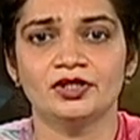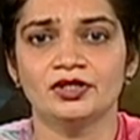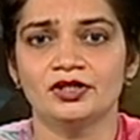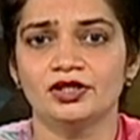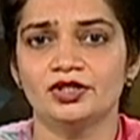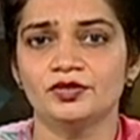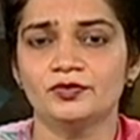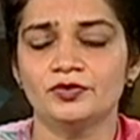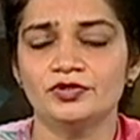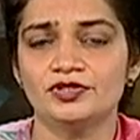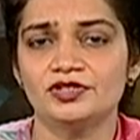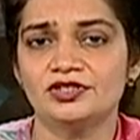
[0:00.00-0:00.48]

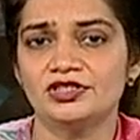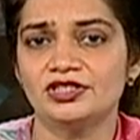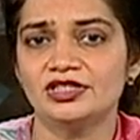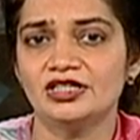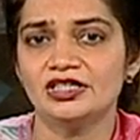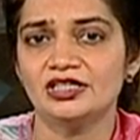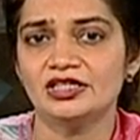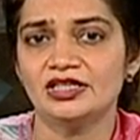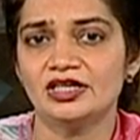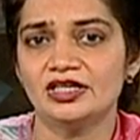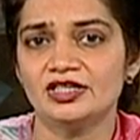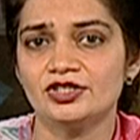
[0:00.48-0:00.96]
It was
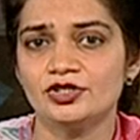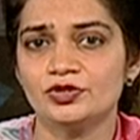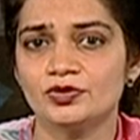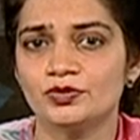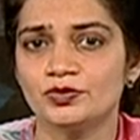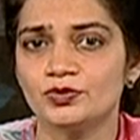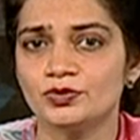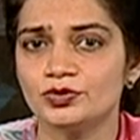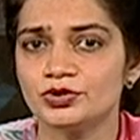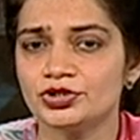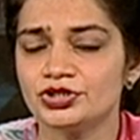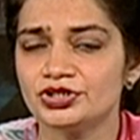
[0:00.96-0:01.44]
seen as
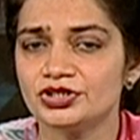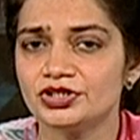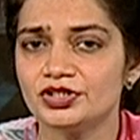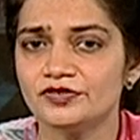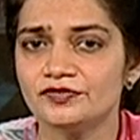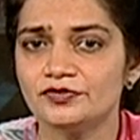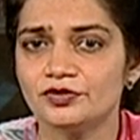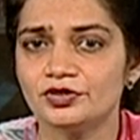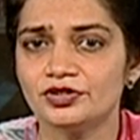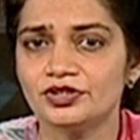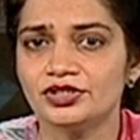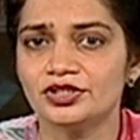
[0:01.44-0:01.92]
crucial
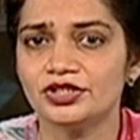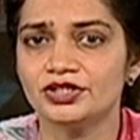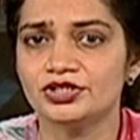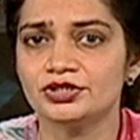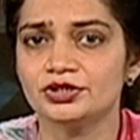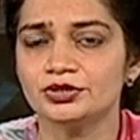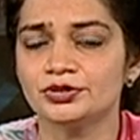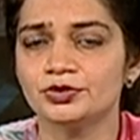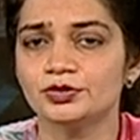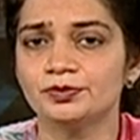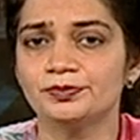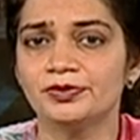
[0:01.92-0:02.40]
for
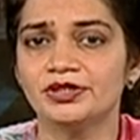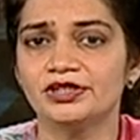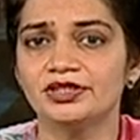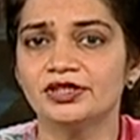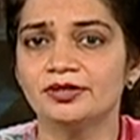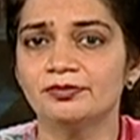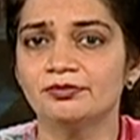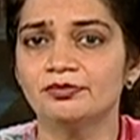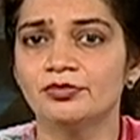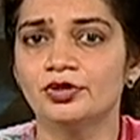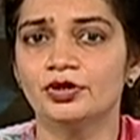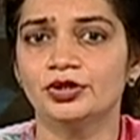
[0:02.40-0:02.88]
nation to
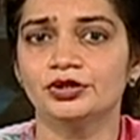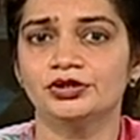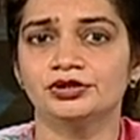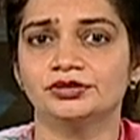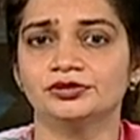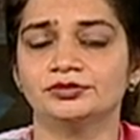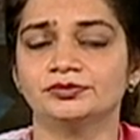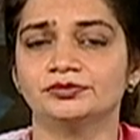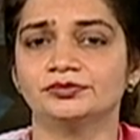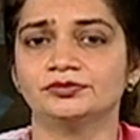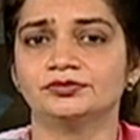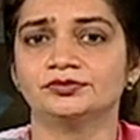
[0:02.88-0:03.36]
become
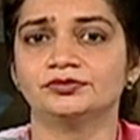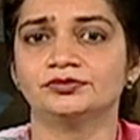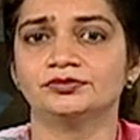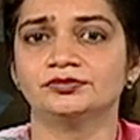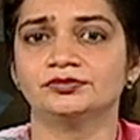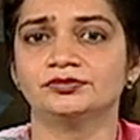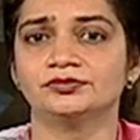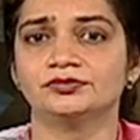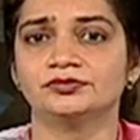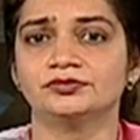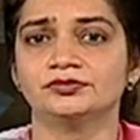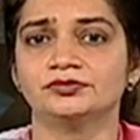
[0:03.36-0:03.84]
modern,
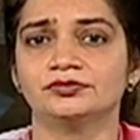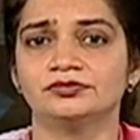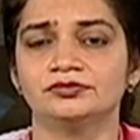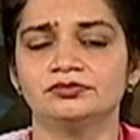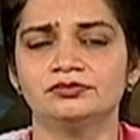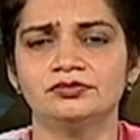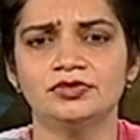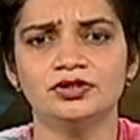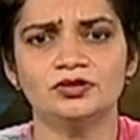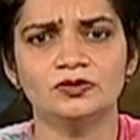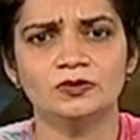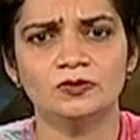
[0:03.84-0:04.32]

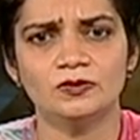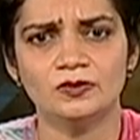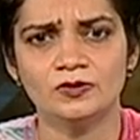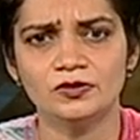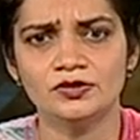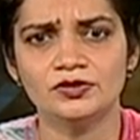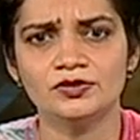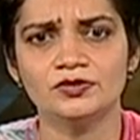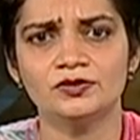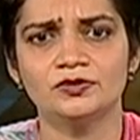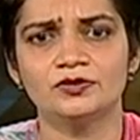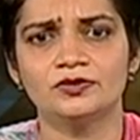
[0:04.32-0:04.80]
but
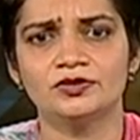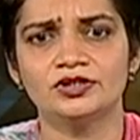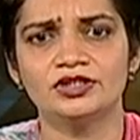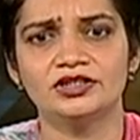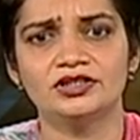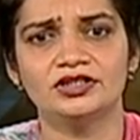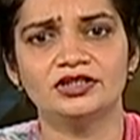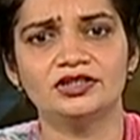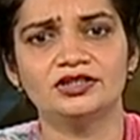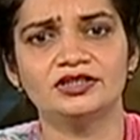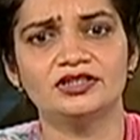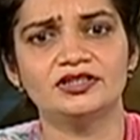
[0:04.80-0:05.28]
also
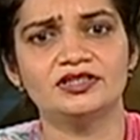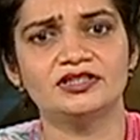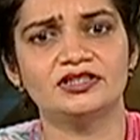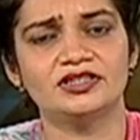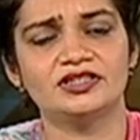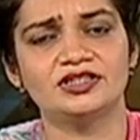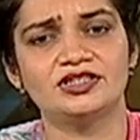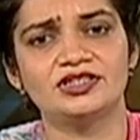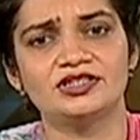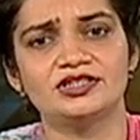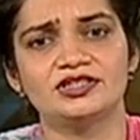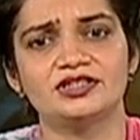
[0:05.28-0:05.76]
retain its
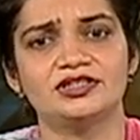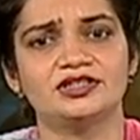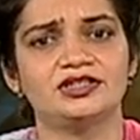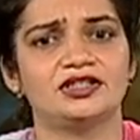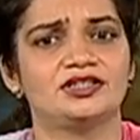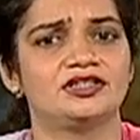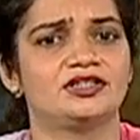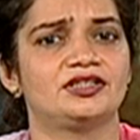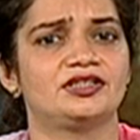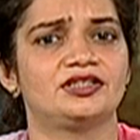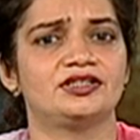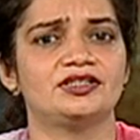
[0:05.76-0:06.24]
ancient
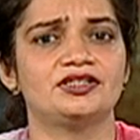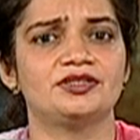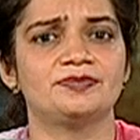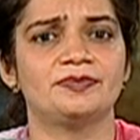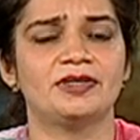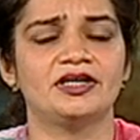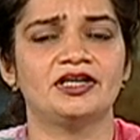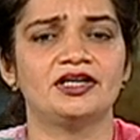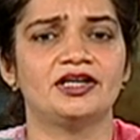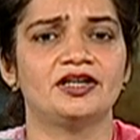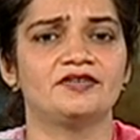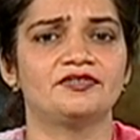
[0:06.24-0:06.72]
heritage
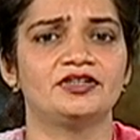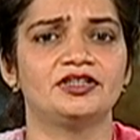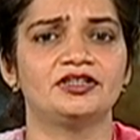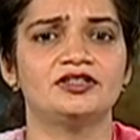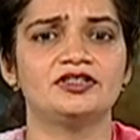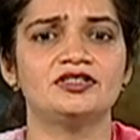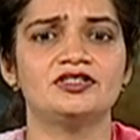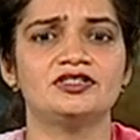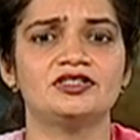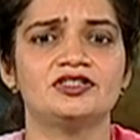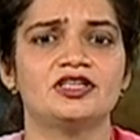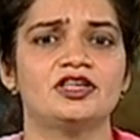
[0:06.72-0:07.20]
by having
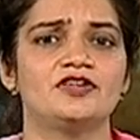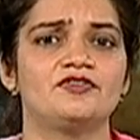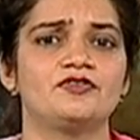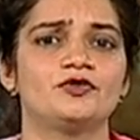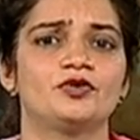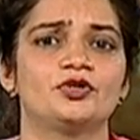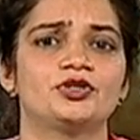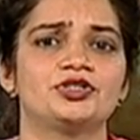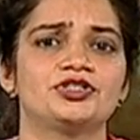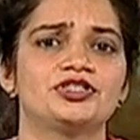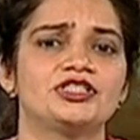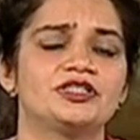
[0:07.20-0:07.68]
a
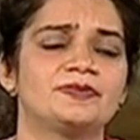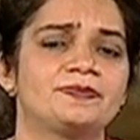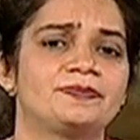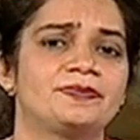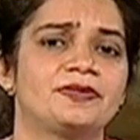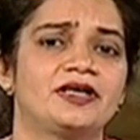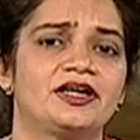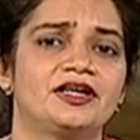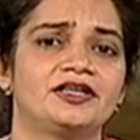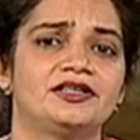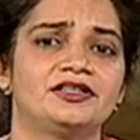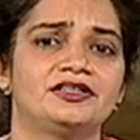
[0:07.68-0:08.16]
self-conscious
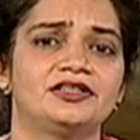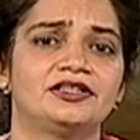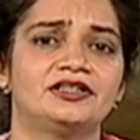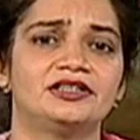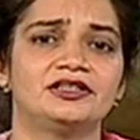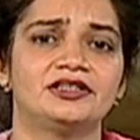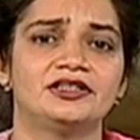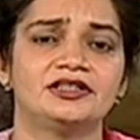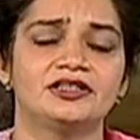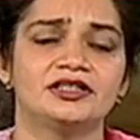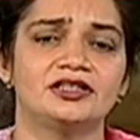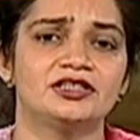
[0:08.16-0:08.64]
pride in
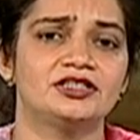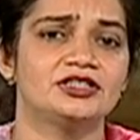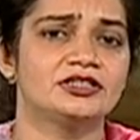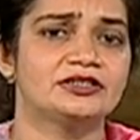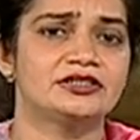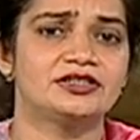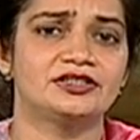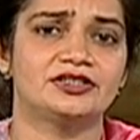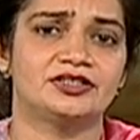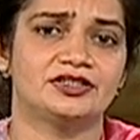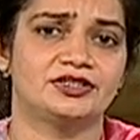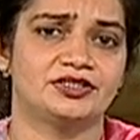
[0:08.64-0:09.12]
Indian culture
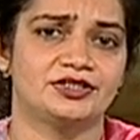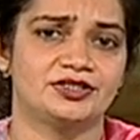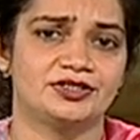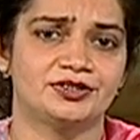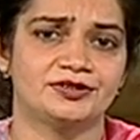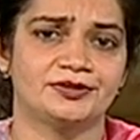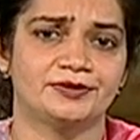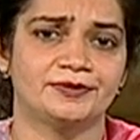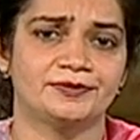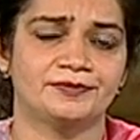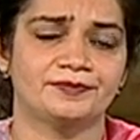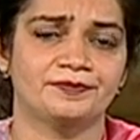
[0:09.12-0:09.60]
and
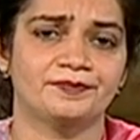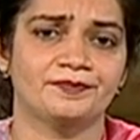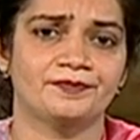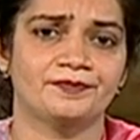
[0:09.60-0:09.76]
tradition.